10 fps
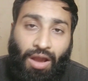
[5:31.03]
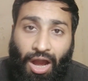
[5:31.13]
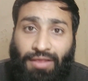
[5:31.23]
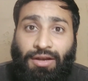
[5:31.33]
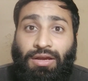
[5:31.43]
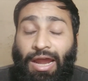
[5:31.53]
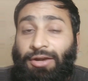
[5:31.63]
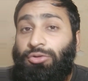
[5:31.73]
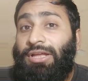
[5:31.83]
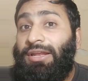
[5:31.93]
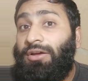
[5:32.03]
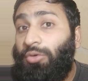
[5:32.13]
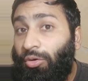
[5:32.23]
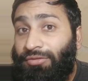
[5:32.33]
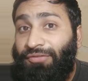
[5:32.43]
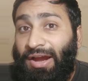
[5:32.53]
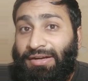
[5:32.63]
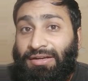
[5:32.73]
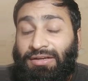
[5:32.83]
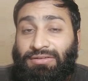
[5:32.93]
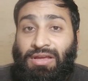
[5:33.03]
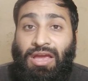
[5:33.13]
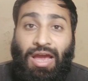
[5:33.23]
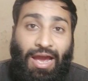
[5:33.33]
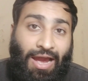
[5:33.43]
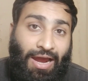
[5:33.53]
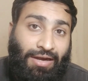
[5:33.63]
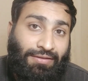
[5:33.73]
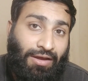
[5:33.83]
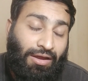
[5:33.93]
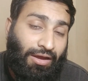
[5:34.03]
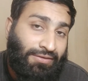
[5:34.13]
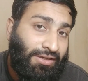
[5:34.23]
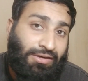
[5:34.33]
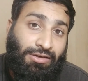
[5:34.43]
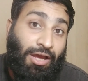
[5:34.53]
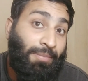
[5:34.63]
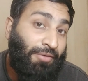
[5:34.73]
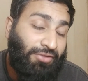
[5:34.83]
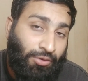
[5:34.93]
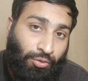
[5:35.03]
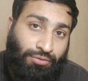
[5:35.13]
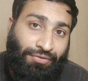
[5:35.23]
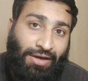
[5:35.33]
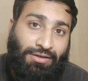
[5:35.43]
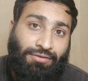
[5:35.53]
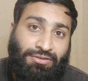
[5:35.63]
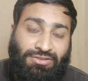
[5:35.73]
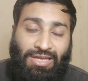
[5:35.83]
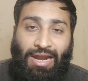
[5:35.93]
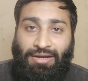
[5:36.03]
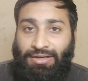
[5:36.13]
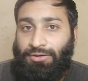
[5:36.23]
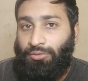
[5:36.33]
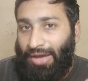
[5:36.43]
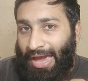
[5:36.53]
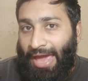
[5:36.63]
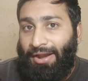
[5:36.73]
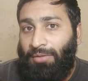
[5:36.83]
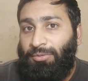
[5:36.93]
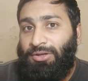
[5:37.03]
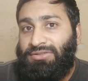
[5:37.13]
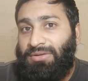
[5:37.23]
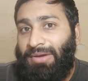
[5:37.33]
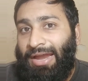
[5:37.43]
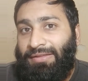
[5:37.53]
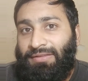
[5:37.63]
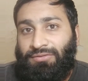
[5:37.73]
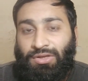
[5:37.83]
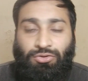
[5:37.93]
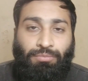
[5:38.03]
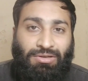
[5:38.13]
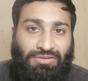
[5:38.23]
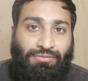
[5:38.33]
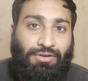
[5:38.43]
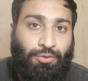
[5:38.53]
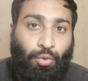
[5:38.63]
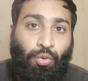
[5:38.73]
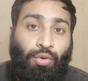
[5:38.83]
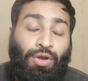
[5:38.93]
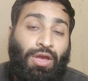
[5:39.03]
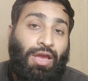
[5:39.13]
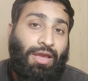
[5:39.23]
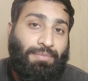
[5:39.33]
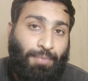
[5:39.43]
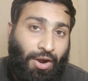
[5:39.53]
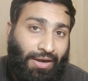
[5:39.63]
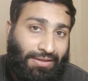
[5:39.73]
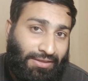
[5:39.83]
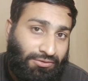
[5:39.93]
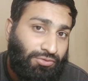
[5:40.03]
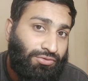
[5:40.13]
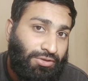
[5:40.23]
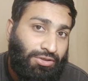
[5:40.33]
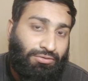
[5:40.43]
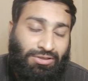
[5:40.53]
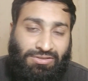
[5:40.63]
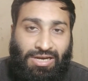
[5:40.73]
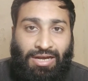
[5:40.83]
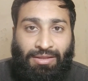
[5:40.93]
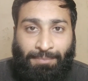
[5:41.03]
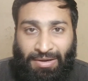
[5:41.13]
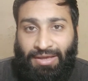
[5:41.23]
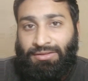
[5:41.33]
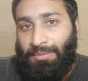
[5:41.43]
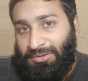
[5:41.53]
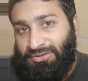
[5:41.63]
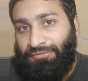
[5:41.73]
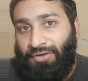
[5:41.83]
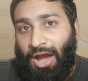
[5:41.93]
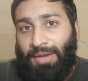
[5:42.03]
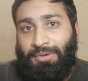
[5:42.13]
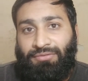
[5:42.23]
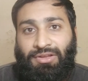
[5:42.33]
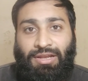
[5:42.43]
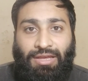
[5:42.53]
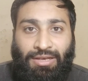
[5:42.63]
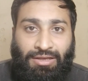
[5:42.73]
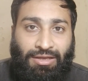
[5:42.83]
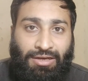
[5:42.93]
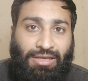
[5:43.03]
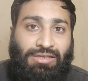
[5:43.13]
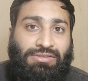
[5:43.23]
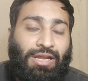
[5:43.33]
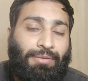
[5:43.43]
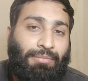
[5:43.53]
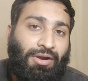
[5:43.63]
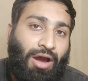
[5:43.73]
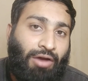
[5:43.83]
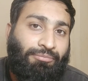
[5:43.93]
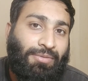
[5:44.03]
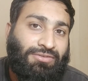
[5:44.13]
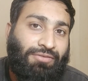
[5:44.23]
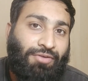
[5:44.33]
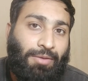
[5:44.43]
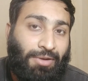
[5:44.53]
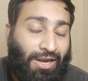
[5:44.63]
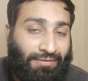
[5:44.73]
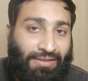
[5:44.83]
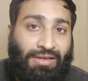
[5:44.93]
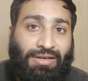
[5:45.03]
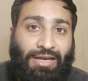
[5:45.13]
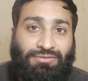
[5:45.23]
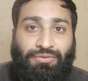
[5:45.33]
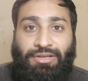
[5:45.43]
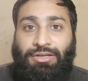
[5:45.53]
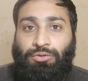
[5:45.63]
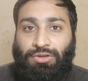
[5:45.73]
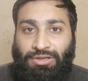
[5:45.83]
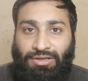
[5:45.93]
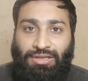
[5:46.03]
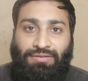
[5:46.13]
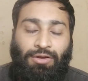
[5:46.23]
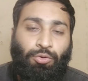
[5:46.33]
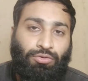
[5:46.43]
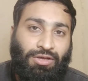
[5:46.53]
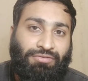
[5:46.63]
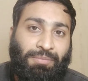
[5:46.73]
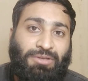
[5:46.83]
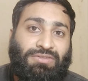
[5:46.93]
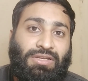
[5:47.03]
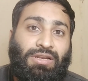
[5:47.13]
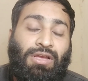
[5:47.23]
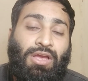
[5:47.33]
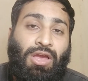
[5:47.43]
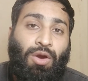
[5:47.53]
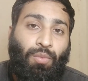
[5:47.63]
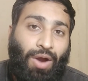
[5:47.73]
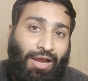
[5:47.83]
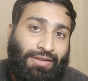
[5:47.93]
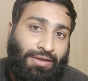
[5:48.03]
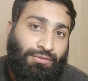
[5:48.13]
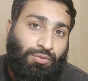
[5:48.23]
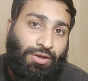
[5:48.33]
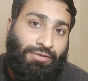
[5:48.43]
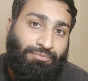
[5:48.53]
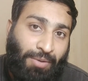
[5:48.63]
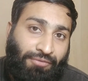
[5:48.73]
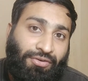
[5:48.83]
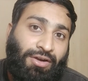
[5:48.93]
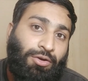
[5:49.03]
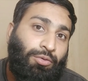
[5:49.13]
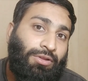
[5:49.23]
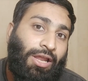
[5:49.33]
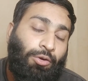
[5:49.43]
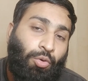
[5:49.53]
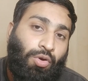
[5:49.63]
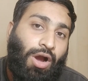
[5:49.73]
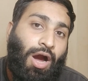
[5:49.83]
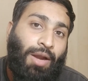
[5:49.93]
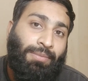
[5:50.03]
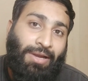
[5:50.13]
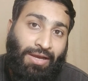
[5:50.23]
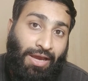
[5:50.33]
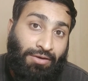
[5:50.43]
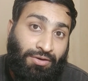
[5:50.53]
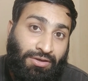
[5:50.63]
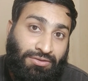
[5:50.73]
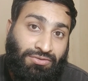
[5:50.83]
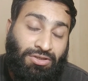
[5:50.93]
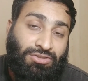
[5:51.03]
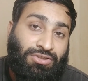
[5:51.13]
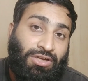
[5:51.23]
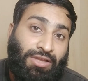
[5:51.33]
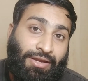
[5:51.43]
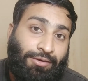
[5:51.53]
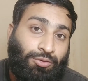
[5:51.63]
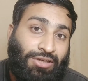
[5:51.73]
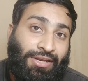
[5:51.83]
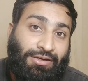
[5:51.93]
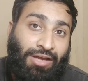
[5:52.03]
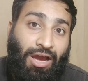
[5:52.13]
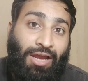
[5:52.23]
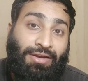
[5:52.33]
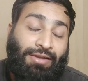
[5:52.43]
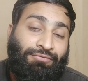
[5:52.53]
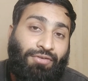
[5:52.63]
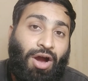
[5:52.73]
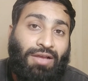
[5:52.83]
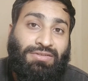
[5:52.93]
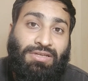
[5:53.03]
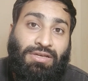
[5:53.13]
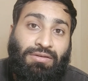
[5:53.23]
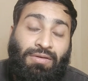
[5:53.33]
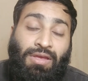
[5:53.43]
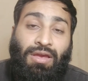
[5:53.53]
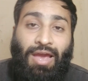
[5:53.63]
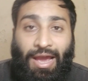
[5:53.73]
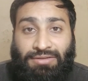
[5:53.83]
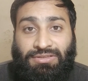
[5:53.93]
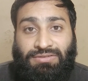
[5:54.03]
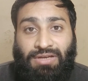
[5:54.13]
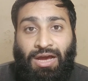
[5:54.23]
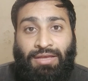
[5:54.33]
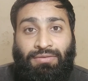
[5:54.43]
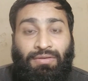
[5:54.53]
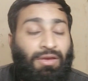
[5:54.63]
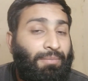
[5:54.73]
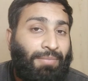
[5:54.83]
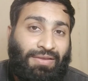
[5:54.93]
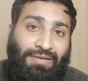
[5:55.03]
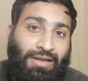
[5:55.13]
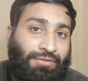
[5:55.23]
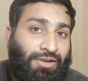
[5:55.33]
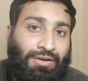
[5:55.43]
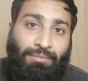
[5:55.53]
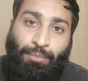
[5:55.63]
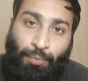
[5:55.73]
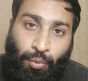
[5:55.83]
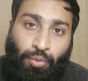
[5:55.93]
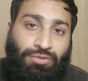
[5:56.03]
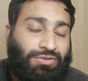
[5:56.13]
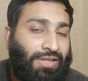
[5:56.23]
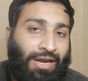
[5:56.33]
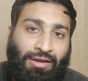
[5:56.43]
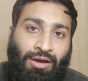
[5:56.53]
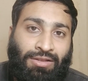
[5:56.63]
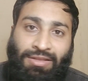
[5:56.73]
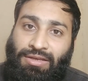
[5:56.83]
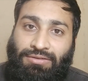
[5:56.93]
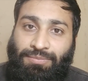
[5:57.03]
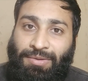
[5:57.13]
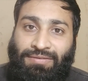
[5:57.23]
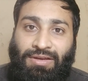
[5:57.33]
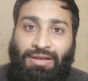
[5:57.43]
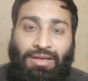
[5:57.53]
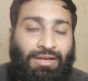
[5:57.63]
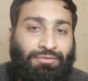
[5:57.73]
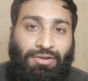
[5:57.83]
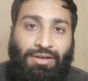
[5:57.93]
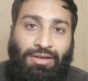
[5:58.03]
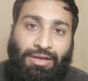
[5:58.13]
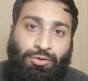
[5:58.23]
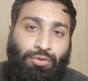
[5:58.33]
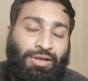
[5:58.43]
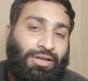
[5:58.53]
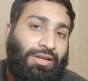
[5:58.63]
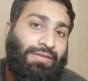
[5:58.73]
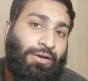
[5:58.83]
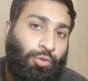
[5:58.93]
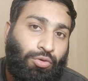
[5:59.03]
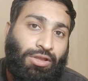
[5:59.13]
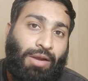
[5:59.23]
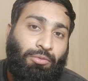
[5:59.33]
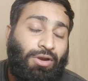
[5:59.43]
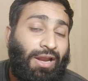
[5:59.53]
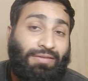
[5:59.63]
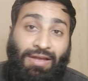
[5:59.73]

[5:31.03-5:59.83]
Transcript: other endothelial growth factors and a certain type of the growth factor which that lead to anabolism, and in this way your muscle will grow. Important thing you should need to understand, the break the muscle fiber will increase the number of muscle fiber and thickness will lead to increase the growth of the muscle, while the insulin buffer due to the low carb like caloric restriction, the ketogenic diet and fasting, exercise basically will boost that all things. Basically it will lead to increase the growth hormone, and